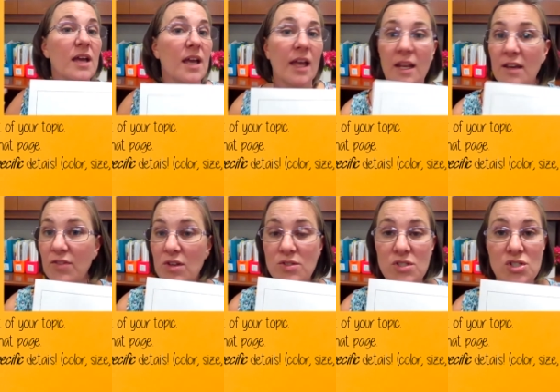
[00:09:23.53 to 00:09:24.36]
any of
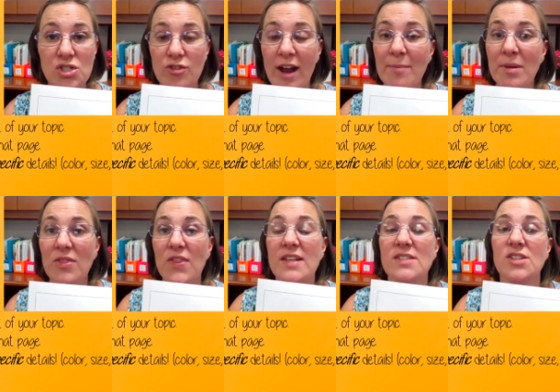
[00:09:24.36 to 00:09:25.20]
those describing
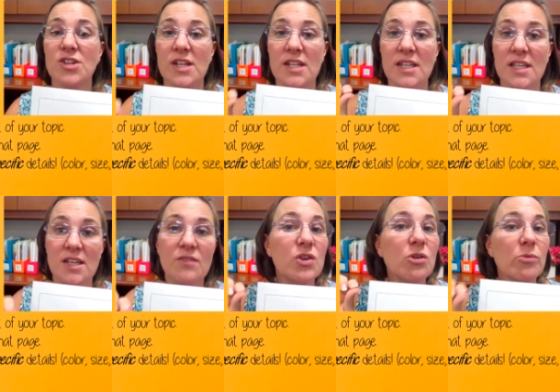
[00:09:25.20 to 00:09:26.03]
things that are going to
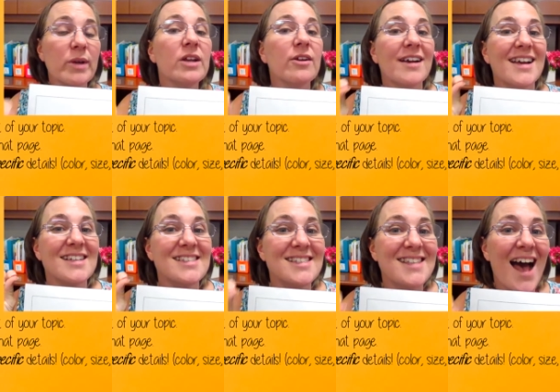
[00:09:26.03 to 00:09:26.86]
give your reader
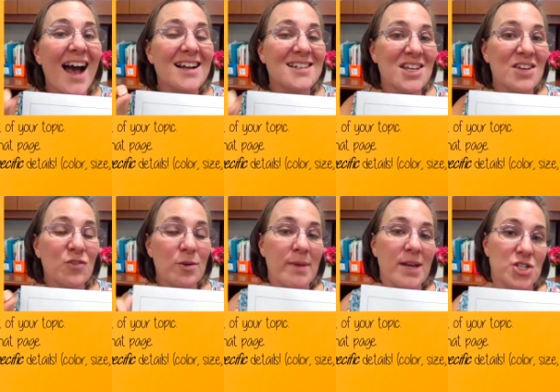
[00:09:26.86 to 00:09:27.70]
exact
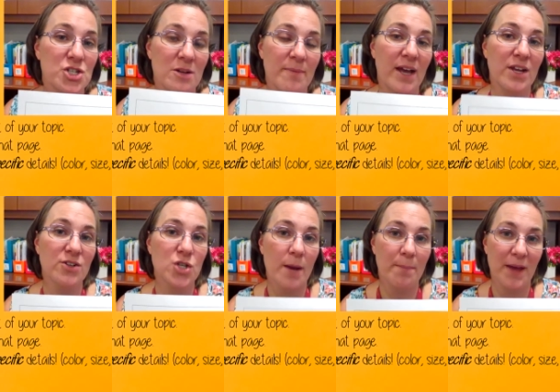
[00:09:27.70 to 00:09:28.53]
information about your
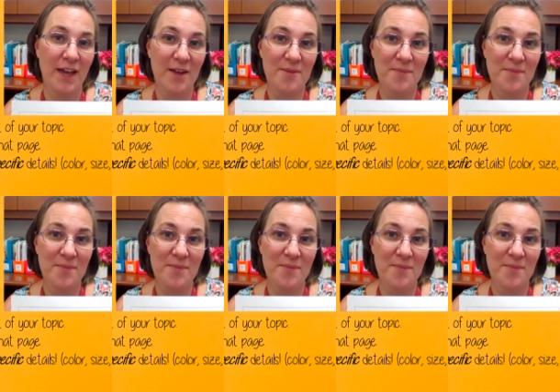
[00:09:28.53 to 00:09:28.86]
topic.